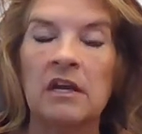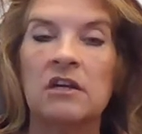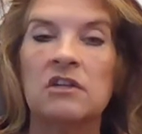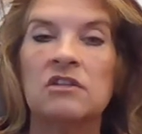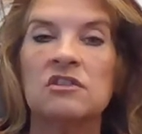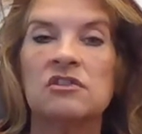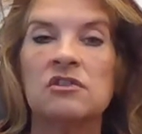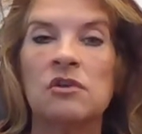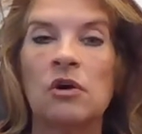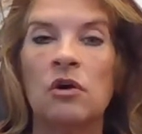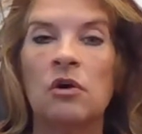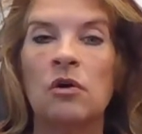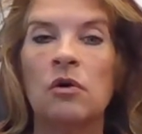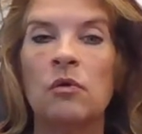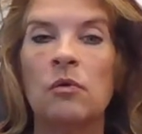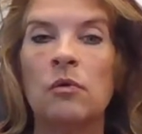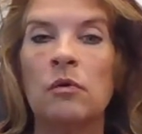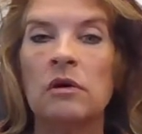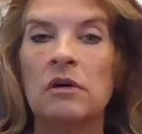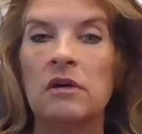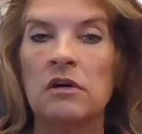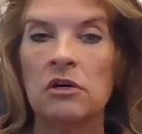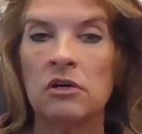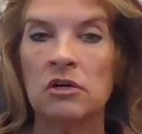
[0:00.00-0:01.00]
So
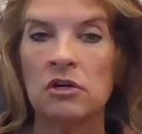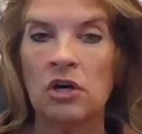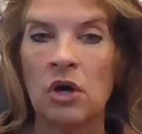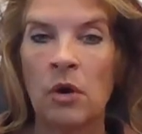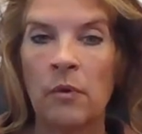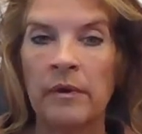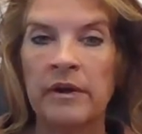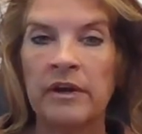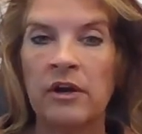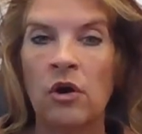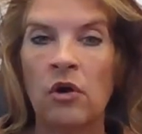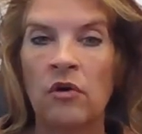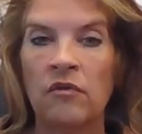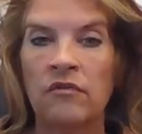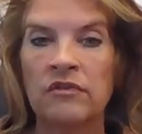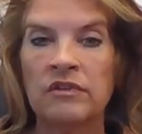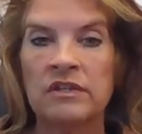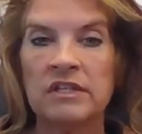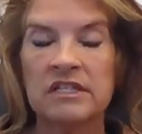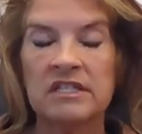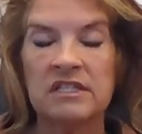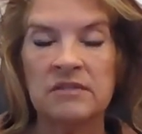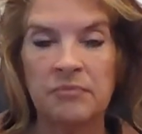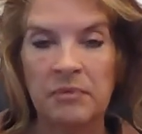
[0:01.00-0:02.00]
going over
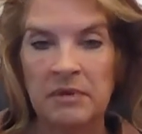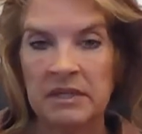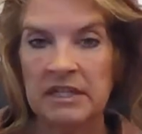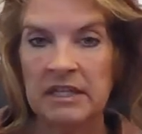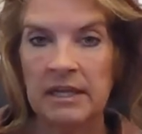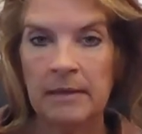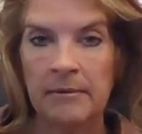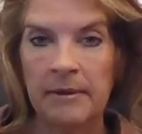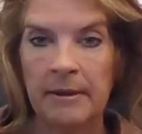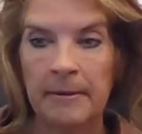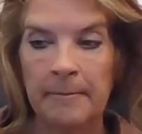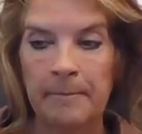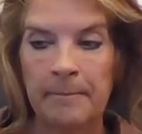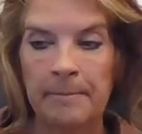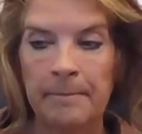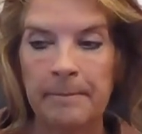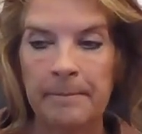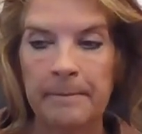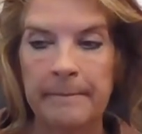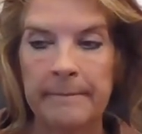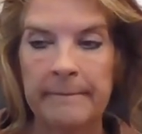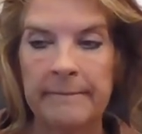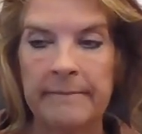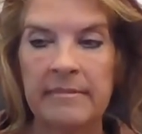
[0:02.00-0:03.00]
the speed limit
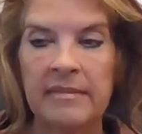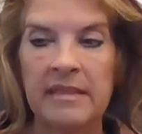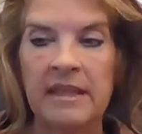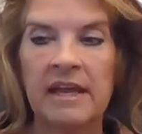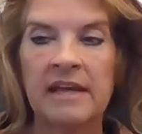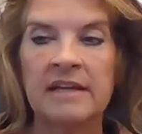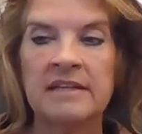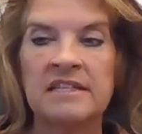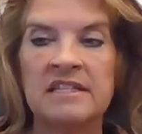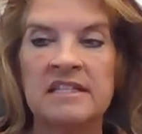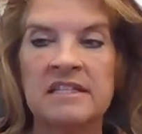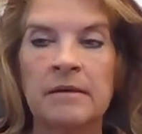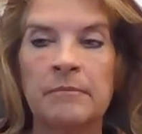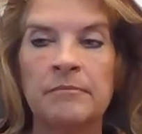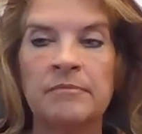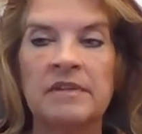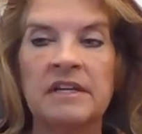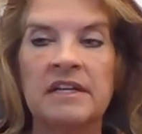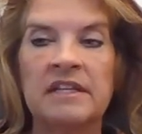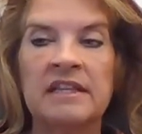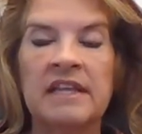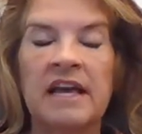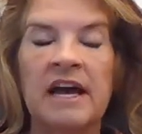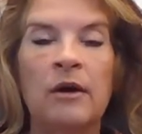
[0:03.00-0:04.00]
is
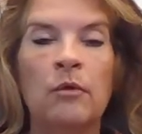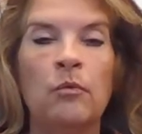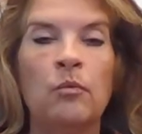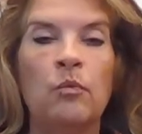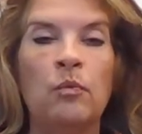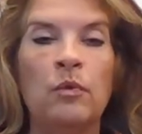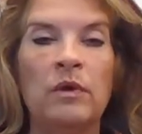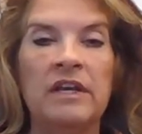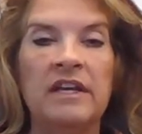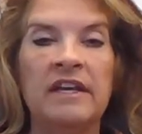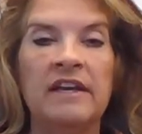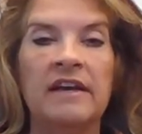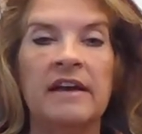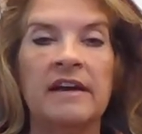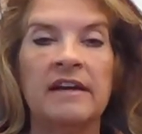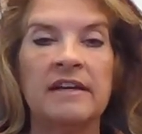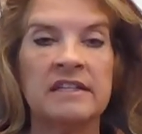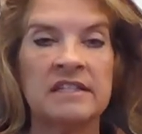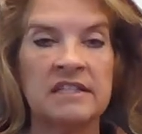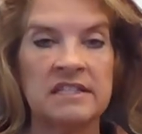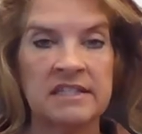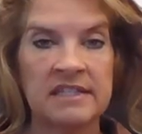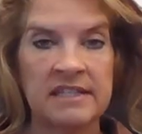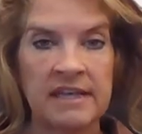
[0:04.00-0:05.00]
something that we
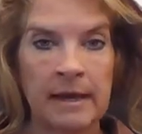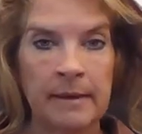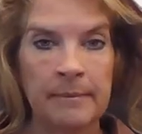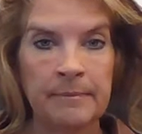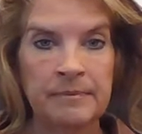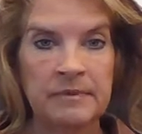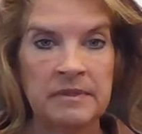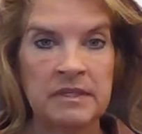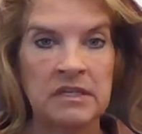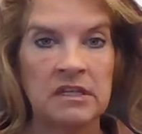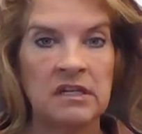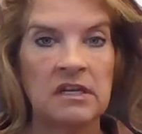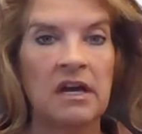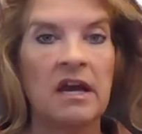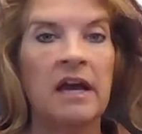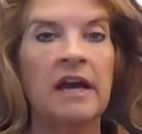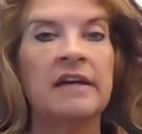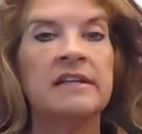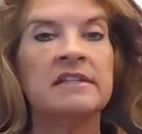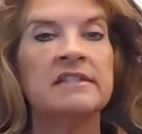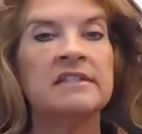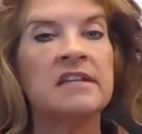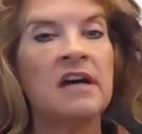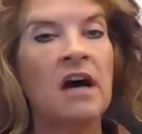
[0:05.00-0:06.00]
accept
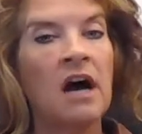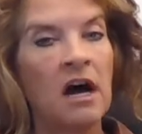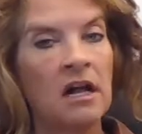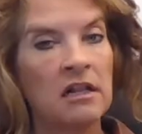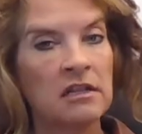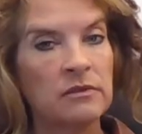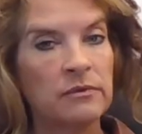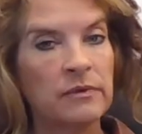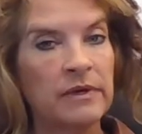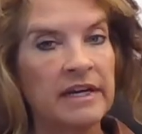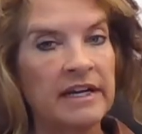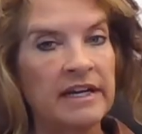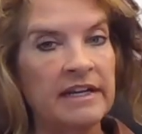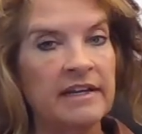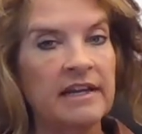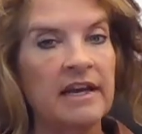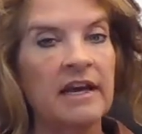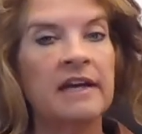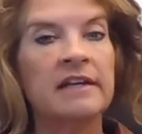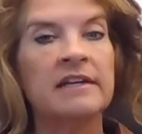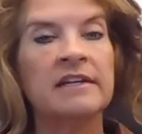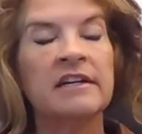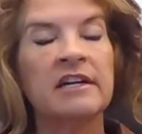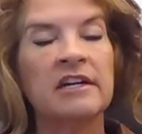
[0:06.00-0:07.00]
and tolerate
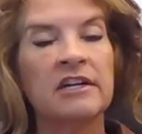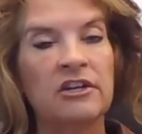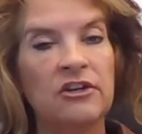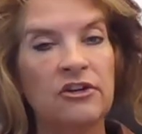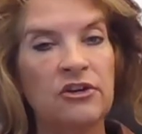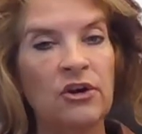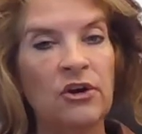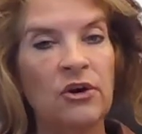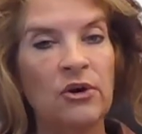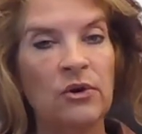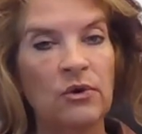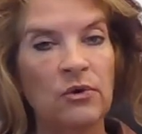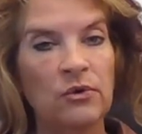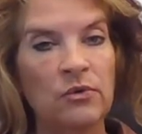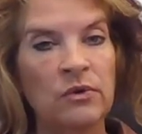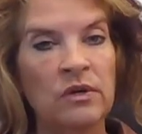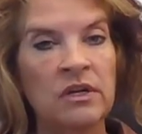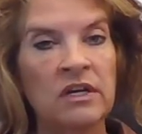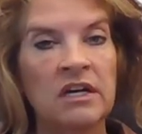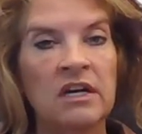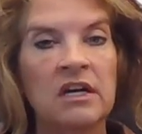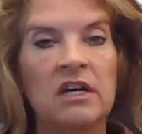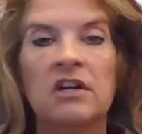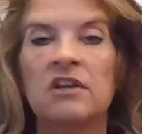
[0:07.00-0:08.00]
and condone.
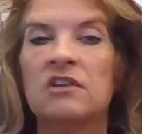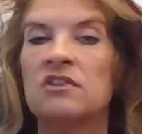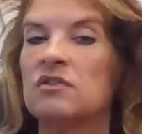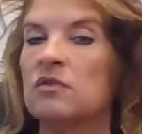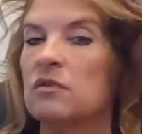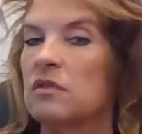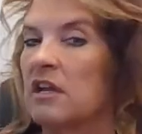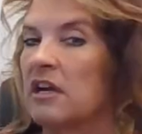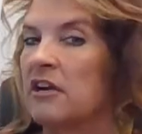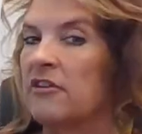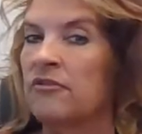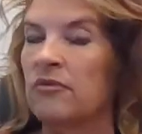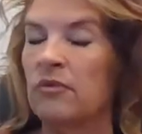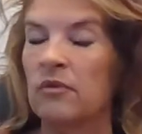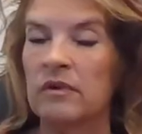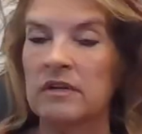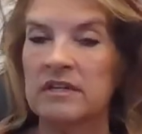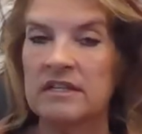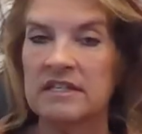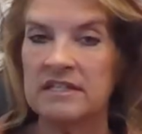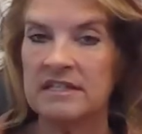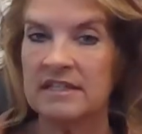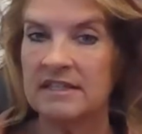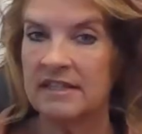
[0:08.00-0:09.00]
So therefore, it
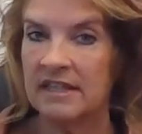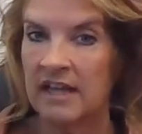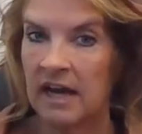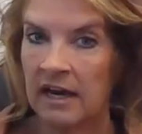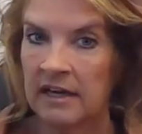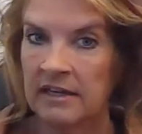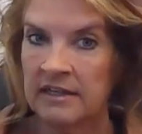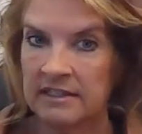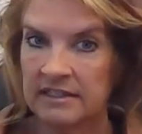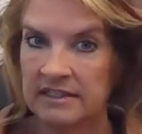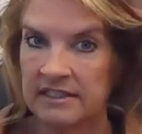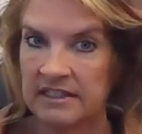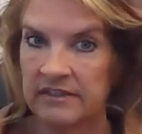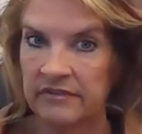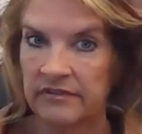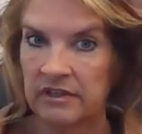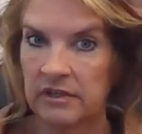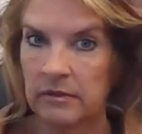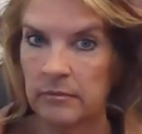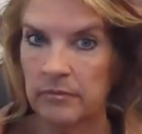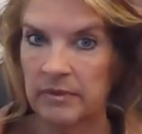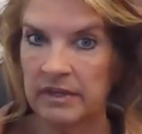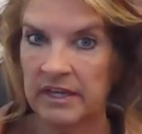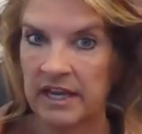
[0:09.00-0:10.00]
is not a
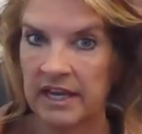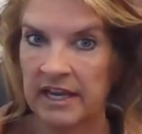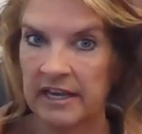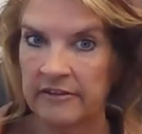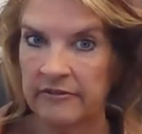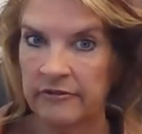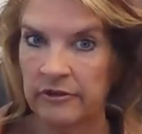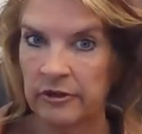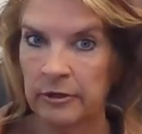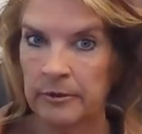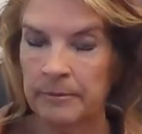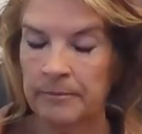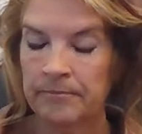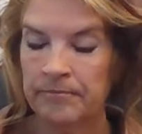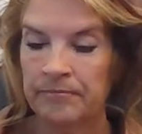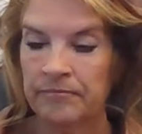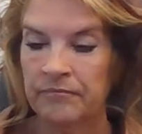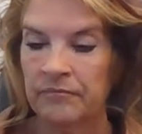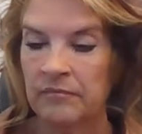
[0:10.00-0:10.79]
deviant behavior.